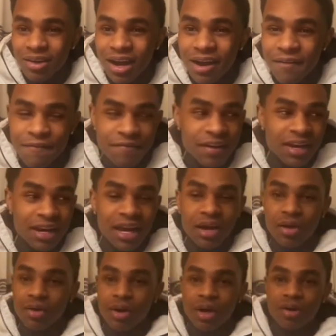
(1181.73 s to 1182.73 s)
I fell out
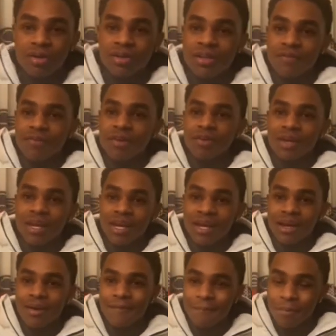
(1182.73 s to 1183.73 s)
on the hotel floor, laid
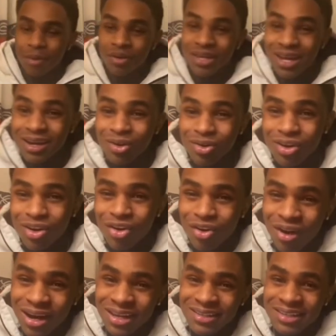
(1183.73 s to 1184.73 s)
out, bro. Y'all know the
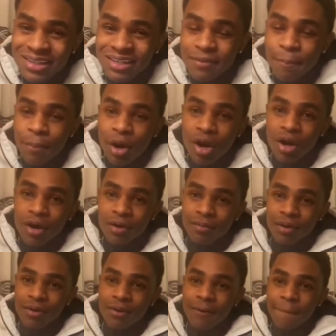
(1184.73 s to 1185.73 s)
craziest part,
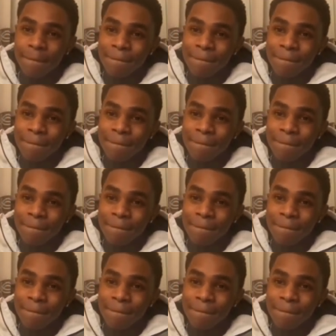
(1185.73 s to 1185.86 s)
bro.